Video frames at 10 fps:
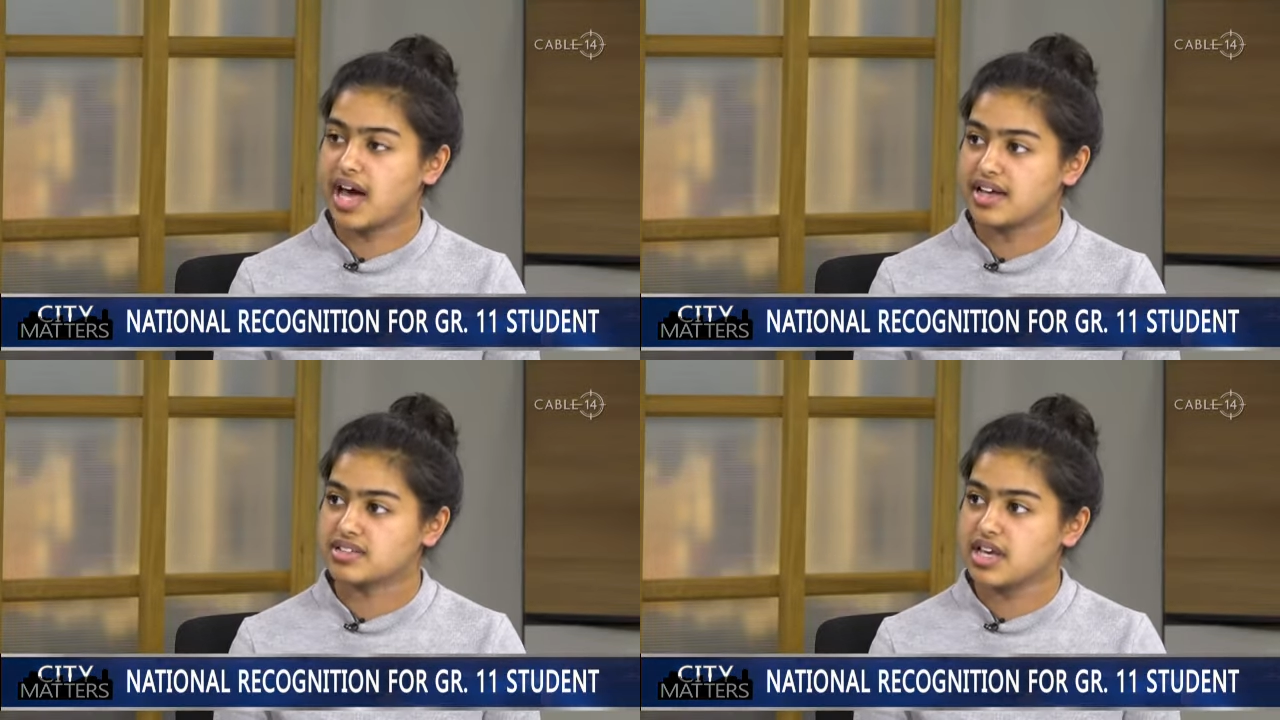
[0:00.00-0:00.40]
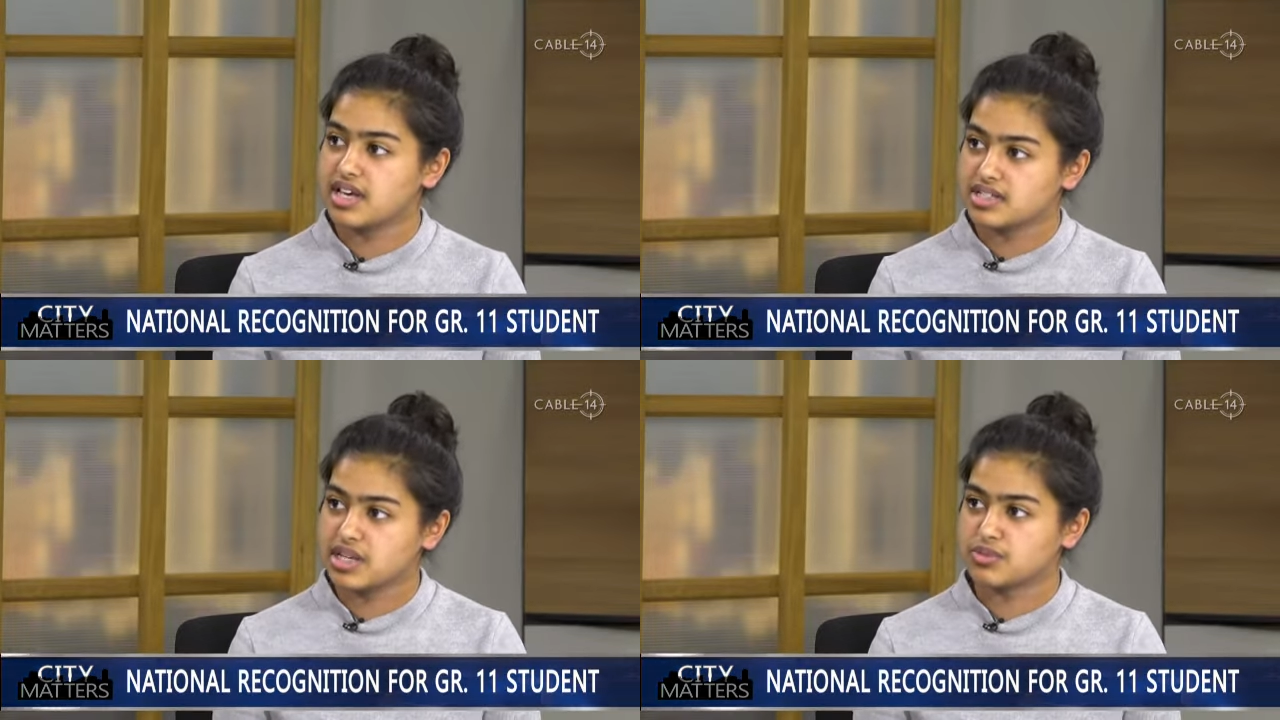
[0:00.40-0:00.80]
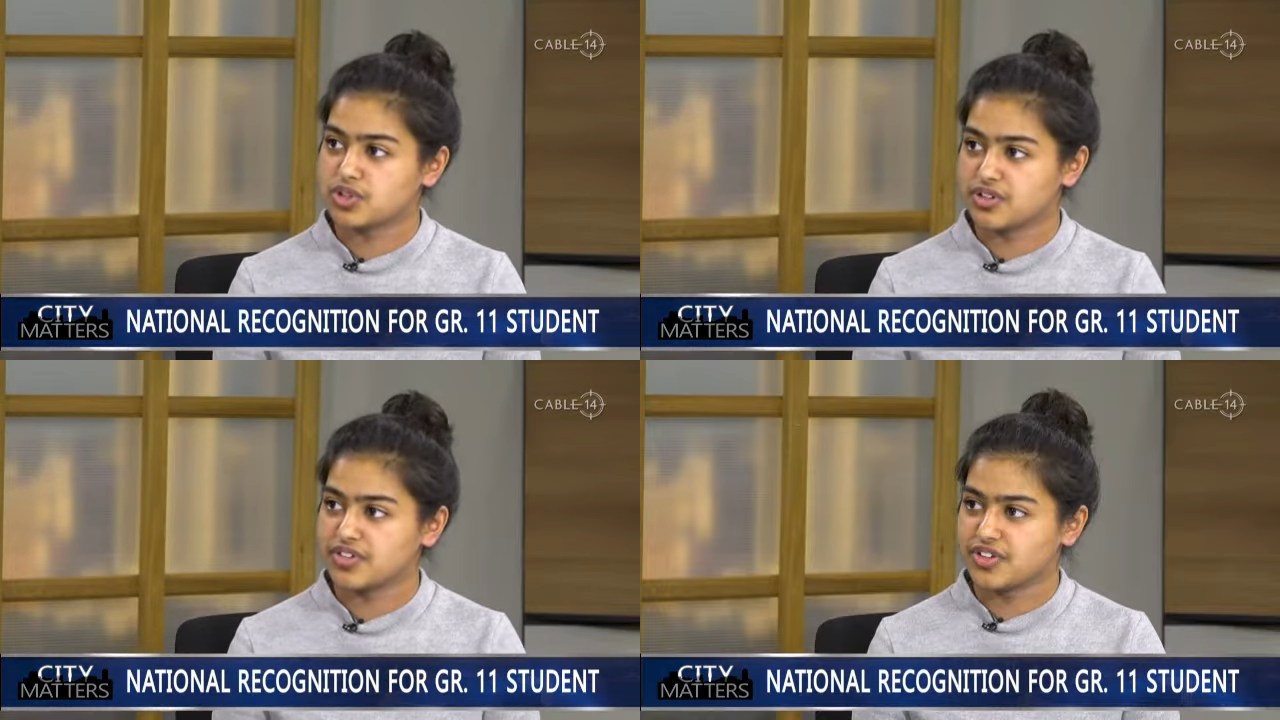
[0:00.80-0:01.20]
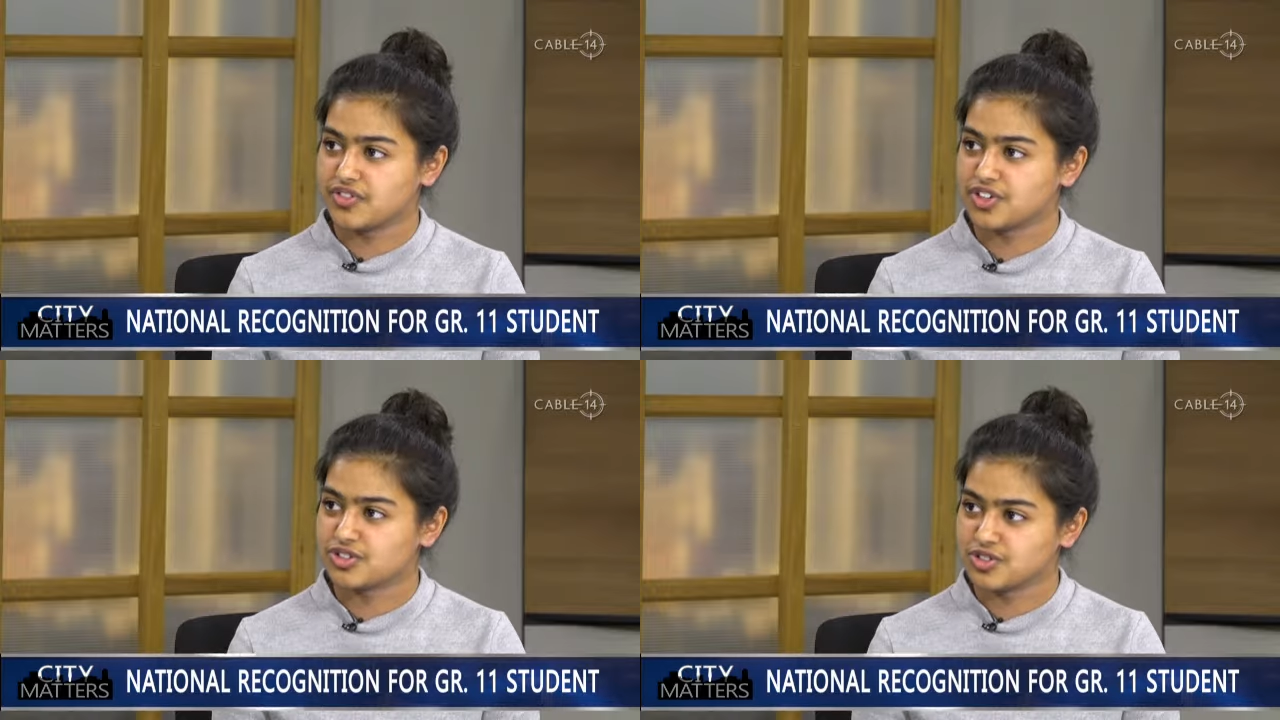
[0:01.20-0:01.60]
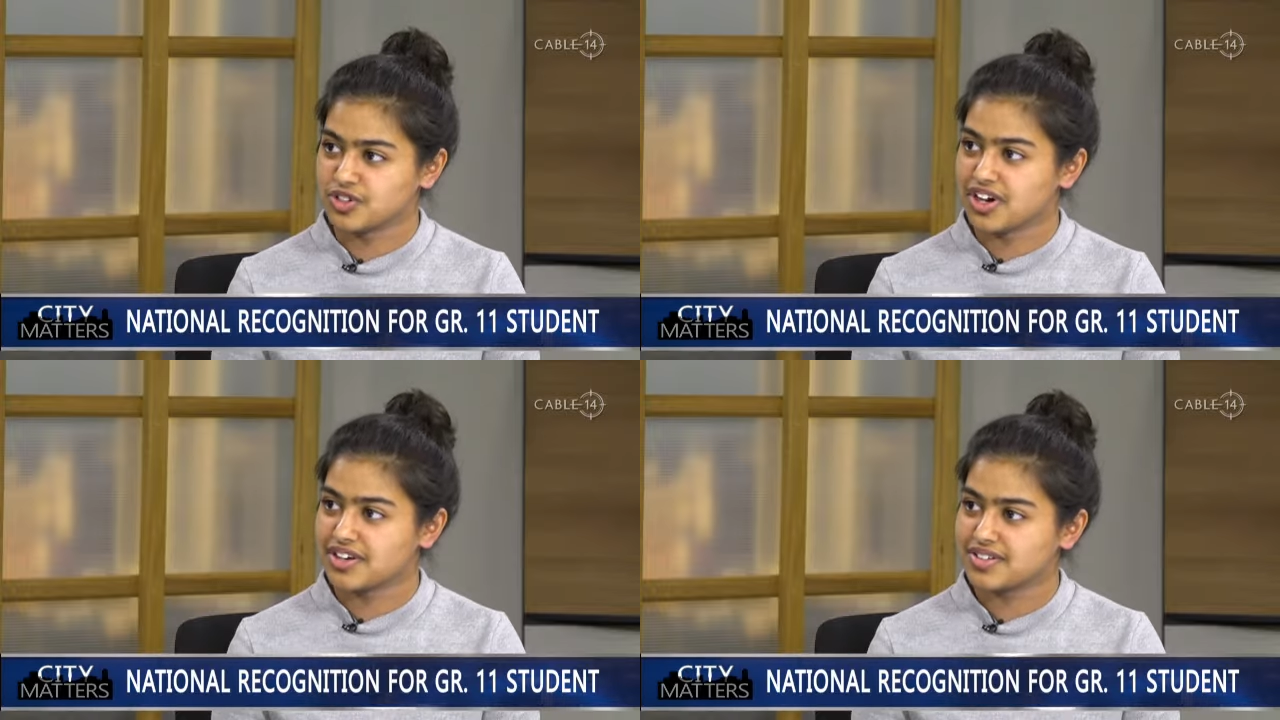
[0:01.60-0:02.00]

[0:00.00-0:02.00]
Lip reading: as some sort of an official drug.